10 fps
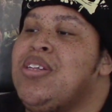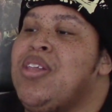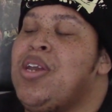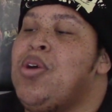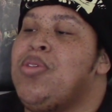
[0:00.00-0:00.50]

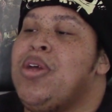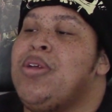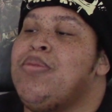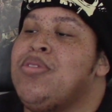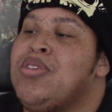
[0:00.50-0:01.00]
They know
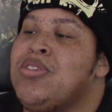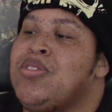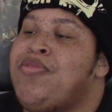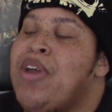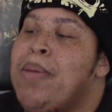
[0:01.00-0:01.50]
that there is
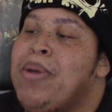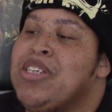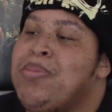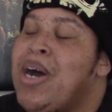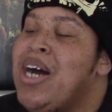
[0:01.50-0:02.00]
a fan
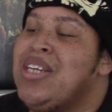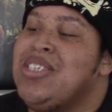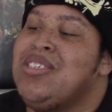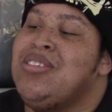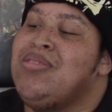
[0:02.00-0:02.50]
base behind
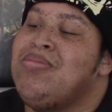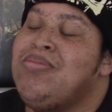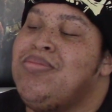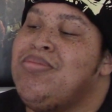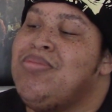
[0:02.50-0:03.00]
it, and
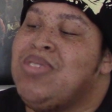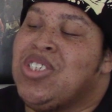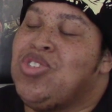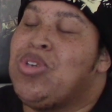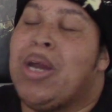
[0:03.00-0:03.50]

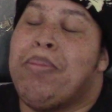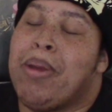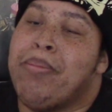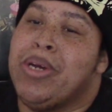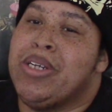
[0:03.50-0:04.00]
they're just trying to
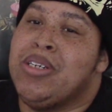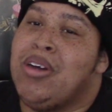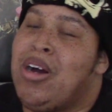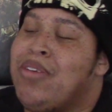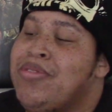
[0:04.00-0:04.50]
make money
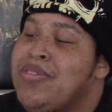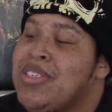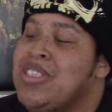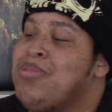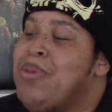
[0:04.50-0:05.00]
off of
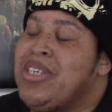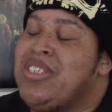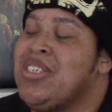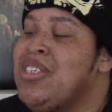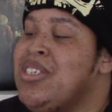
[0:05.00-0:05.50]
it. That's
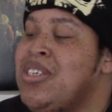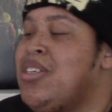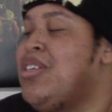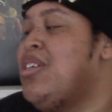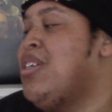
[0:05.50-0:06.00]
basically.
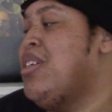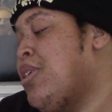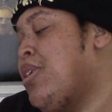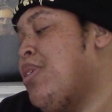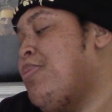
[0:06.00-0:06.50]

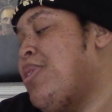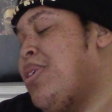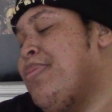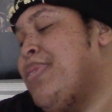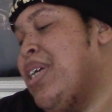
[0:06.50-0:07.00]
But
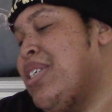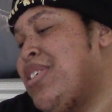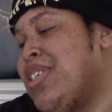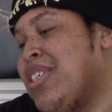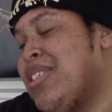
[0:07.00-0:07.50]
um, yeah,
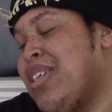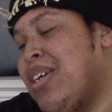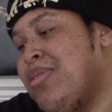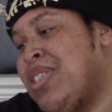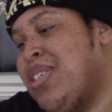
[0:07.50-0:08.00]
let's check this
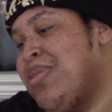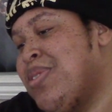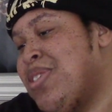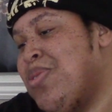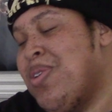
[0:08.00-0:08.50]
out. See
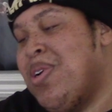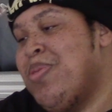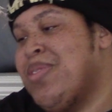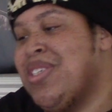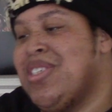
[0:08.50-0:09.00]
what's going
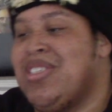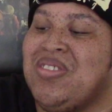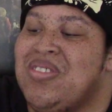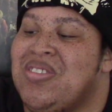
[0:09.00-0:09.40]
on with this.